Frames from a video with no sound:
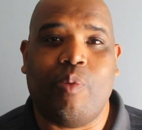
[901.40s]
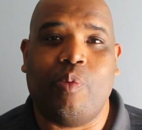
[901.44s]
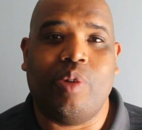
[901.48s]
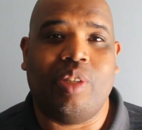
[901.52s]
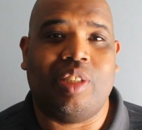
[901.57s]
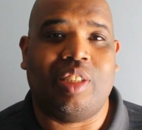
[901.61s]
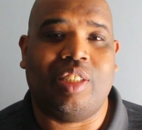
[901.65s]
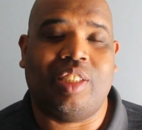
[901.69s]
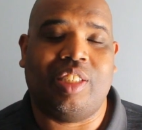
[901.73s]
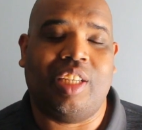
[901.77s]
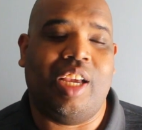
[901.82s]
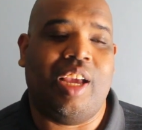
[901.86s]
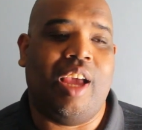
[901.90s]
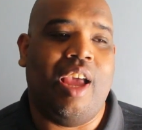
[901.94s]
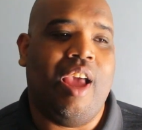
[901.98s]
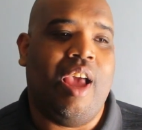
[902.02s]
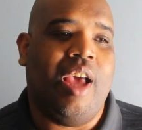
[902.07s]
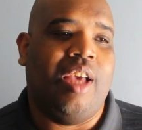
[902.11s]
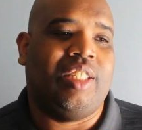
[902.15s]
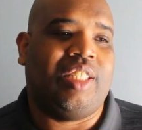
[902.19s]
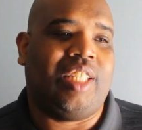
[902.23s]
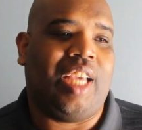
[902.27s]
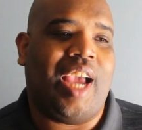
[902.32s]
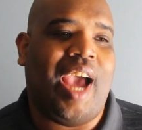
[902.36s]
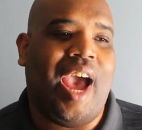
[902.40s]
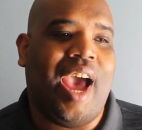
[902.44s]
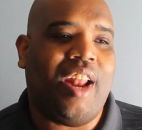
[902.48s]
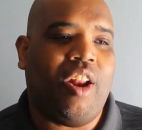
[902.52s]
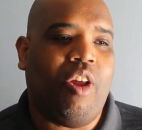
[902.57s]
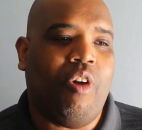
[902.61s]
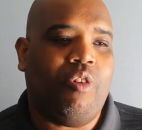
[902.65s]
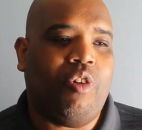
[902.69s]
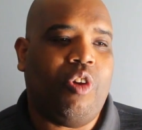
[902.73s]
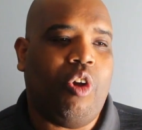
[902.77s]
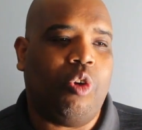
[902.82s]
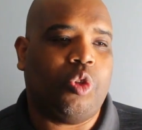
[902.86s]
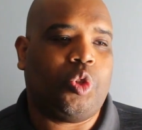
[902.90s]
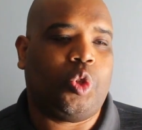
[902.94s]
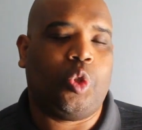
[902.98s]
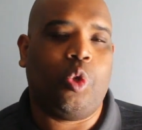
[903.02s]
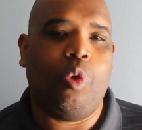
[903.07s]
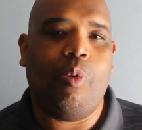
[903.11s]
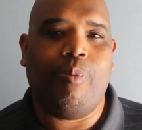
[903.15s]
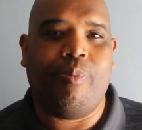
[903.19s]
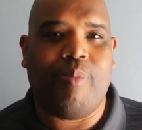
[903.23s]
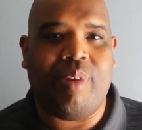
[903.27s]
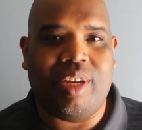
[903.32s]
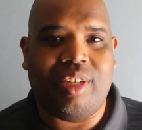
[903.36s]
wants to see. See, I don't know
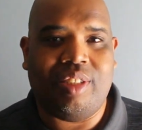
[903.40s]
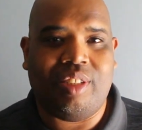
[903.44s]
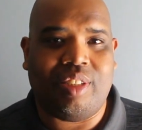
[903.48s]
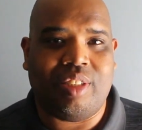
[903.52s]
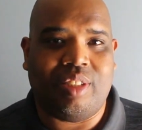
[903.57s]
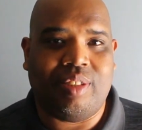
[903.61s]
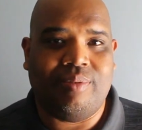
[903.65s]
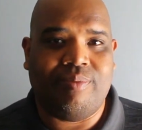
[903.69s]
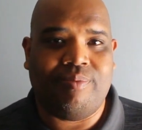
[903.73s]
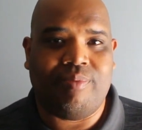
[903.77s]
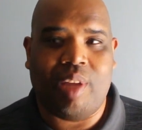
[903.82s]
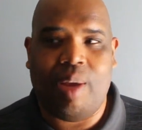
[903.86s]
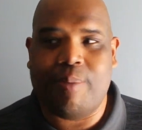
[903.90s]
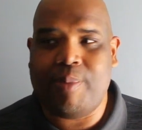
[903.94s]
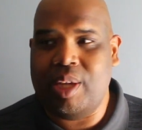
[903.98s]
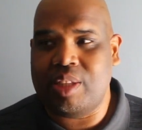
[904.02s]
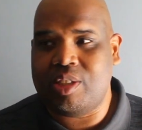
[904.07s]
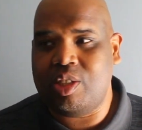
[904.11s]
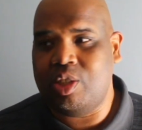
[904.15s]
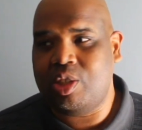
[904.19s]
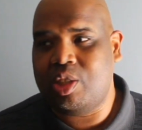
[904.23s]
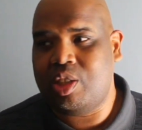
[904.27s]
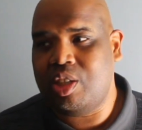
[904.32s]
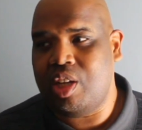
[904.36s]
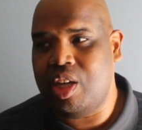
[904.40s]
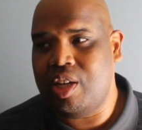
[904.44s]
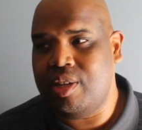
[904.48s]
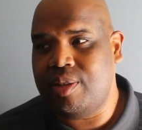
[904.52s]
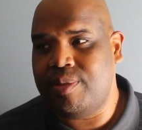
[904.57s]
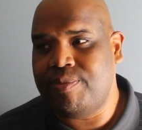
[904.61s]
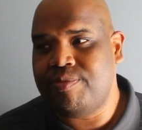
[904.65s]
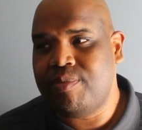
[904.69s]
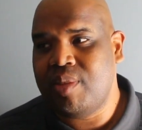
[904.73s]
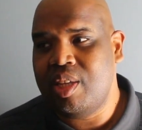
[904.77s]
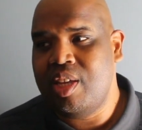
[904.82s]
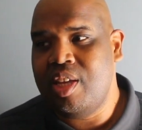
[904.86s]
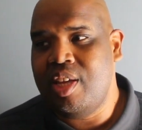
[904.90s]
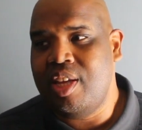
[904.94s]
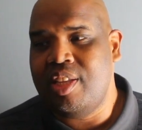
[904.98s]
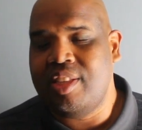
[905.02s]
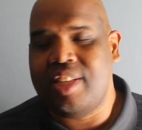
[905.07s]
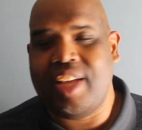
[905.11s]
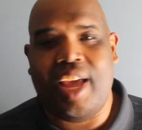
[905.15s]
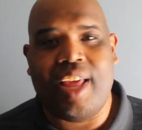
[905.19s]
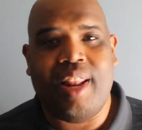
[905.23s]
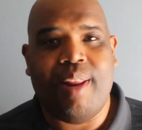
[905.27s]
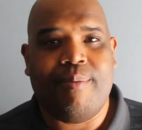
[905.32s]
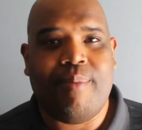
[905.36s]
too much about this um
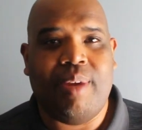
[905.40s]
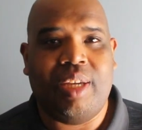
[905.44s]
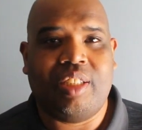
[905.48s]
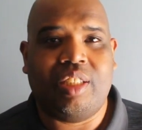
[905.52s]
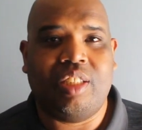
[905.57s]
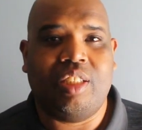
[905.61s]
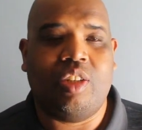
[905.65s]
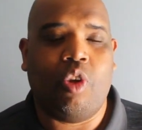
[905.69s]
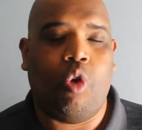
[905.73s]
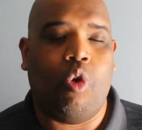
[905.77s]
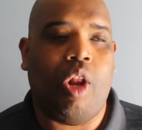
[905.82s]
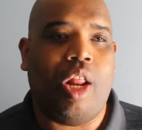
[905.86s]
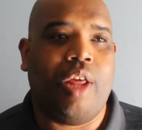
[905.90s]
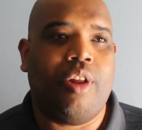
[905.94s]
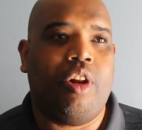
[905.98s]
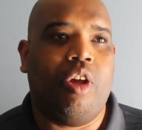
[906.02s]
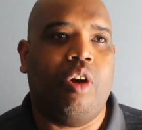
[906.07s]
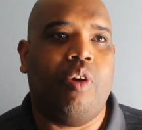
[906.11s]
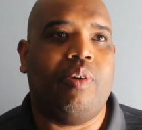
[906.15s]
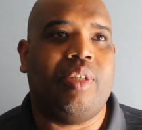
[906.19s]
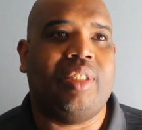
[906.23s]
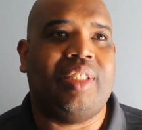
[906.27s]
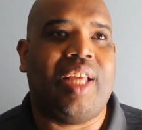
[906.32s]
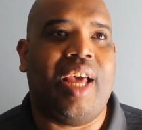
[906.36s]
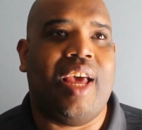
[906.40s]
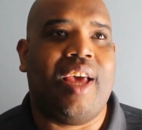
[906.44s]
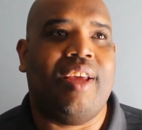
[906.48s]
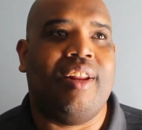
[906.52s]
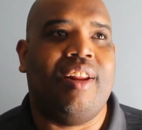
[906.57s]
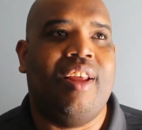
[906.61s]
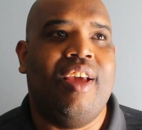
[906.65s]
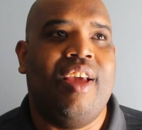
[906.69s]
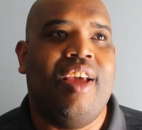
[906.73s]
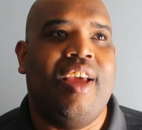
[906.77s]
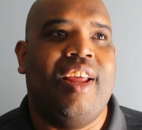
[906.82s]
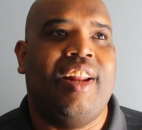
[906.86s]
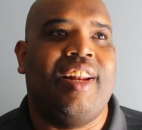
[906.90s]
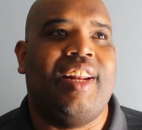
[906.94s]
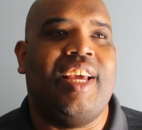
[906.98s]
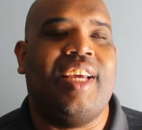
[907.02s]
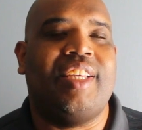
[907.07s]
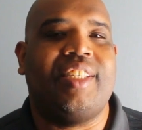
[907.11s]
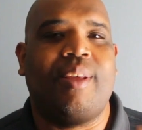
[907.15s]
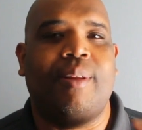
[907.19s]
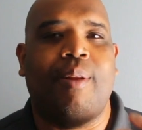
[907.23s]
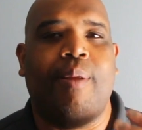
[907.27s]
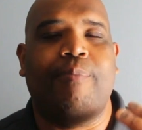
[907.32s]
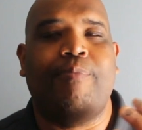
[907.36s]
the animation. All I know is that
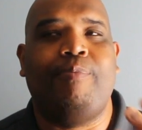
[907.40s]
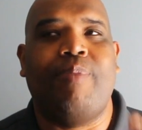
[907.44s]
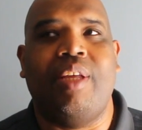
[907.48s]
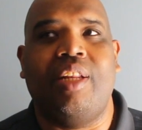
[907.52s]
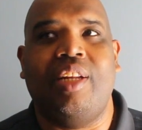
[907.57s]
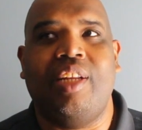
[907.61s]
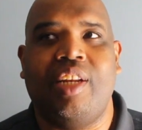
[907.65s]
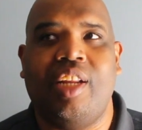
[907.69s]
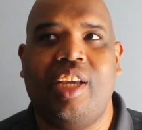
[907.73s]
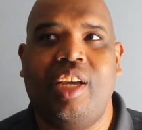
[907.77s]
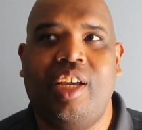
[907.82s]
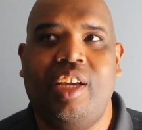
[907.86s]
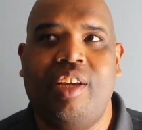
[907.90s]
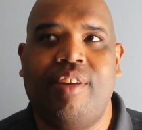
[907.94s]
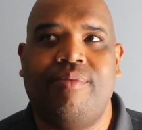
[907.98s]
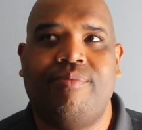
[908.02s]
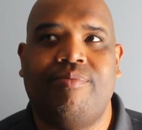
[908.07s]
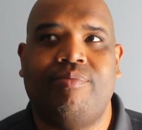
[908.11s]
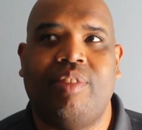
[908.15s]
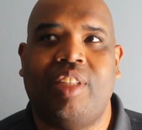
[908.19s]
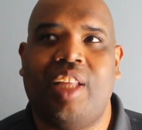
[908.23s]
there's an ability.